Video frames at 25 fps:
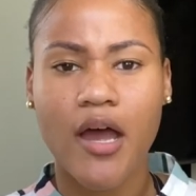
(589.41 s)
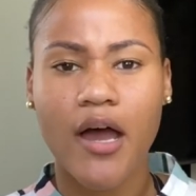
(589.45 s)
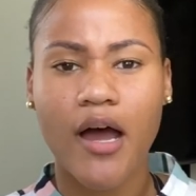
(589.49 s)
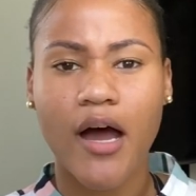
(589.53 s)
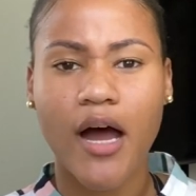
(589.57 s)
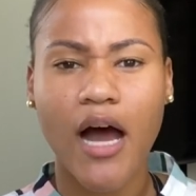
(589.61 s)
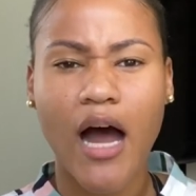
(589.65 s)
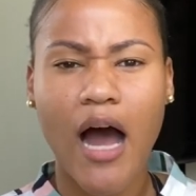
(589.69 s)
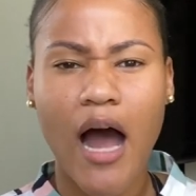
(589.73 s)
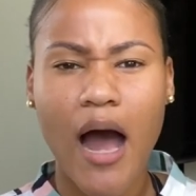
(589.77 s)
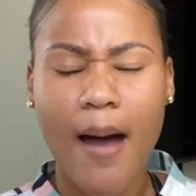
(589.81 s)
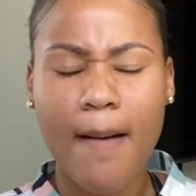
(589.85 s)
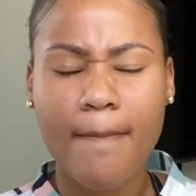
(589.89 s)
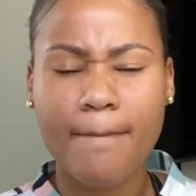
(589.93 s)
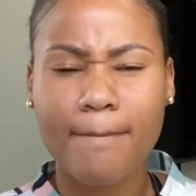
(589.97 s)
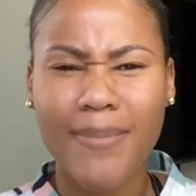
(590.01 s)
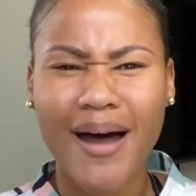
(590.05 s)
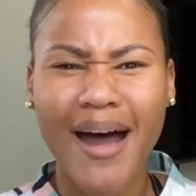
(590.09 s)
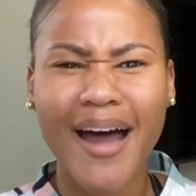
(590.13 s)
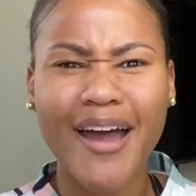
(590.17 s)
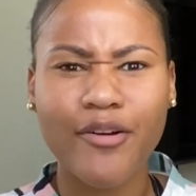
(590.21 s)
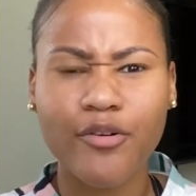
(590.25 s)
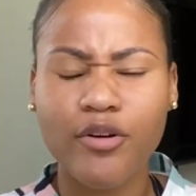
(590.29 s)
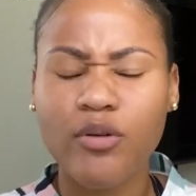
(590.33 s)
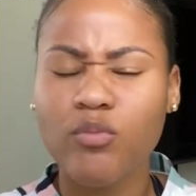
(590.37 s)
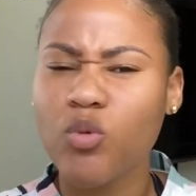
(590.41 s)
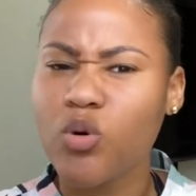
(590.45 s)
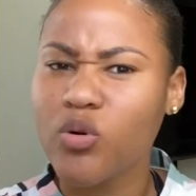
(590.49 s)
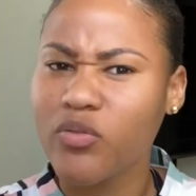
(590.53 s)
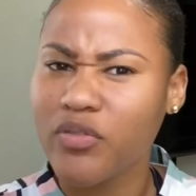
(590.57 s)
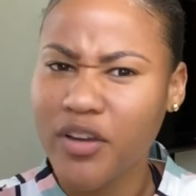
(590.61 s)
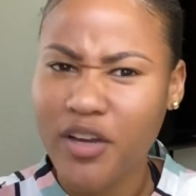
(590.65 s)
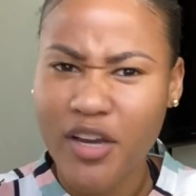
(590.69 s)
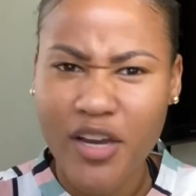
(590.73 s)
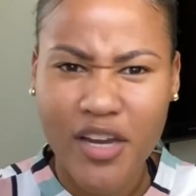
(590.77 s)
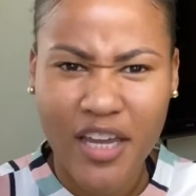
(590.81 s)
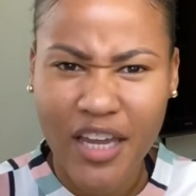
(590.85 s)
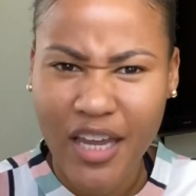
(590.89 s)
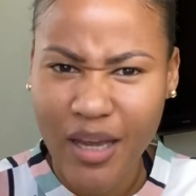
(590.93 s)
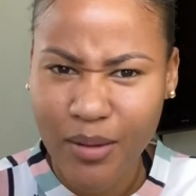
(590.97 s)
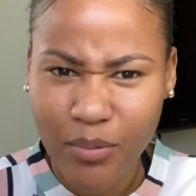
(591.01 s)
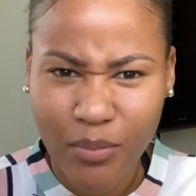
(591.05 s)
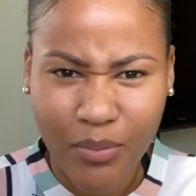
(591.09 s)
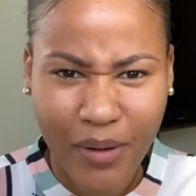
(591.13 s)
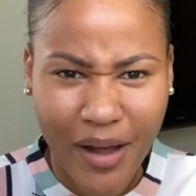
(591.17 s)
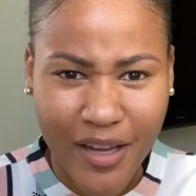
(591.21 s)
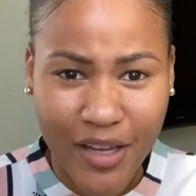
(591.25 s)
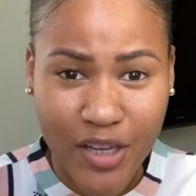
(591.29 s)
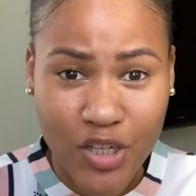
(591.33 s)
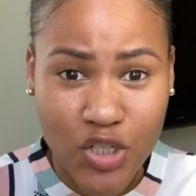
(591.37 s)
by removing your cable
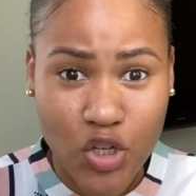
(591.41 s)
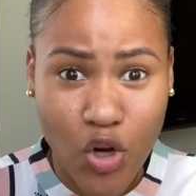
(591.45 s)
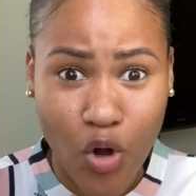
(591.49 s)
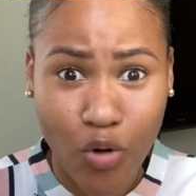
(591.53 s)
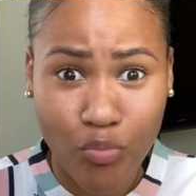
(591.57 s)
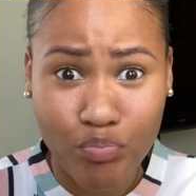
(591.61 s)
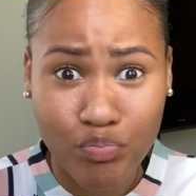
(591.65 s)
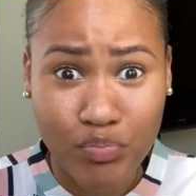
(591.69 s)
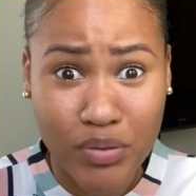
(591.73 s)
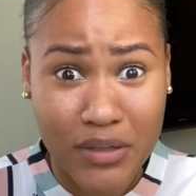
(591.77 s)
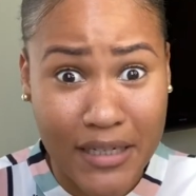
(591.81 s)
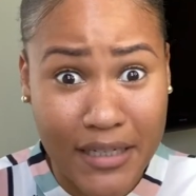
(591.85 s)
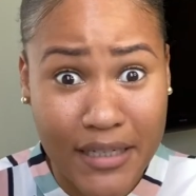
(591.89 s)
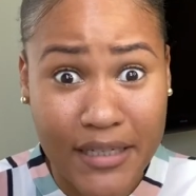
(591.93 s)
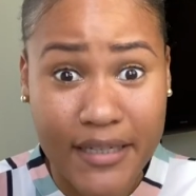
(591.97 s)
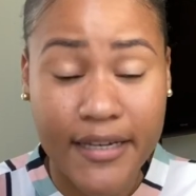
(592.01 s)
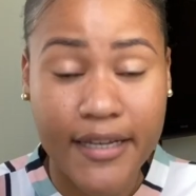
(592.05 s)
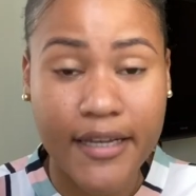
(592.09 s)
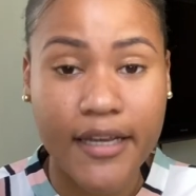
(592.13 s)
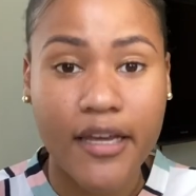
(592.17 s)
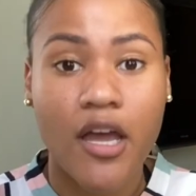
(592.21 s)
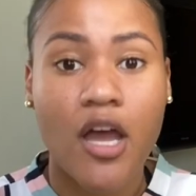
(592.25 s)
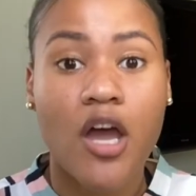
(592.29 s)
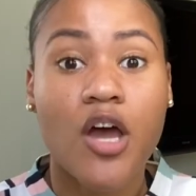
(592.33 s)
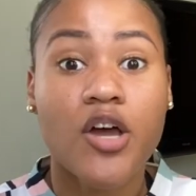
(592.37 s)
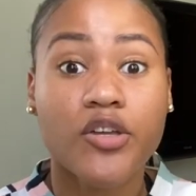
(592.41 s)
package completely.